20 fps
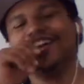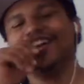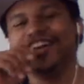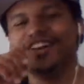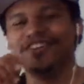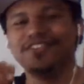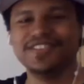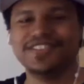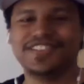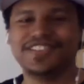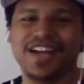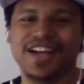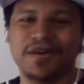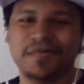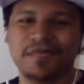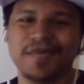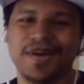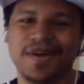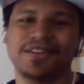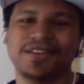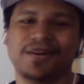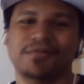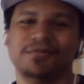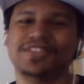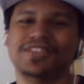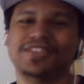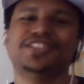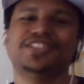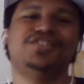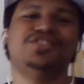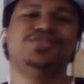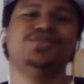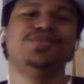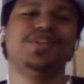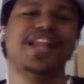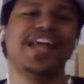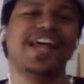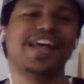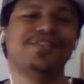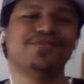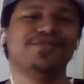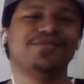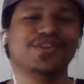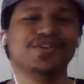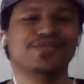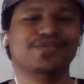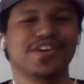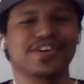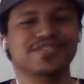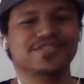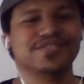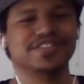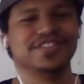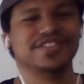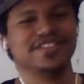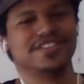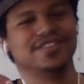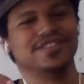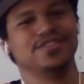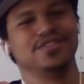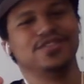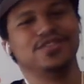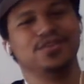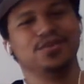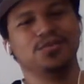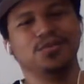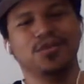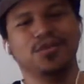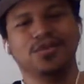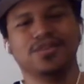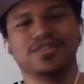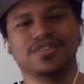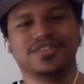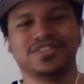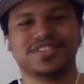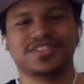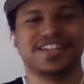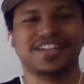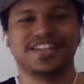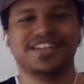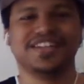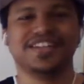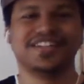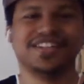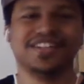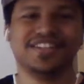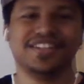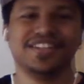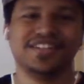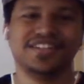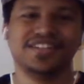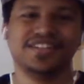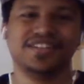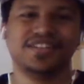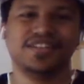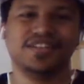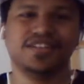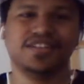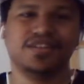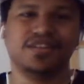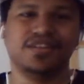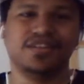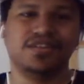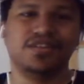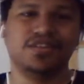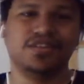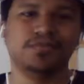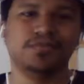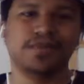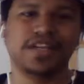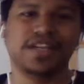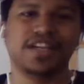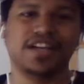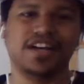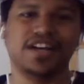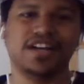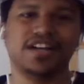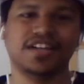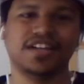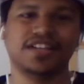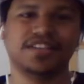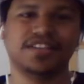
Every time, I might, I'm gonna just do that, run around in, on the walls. Like, oh my god.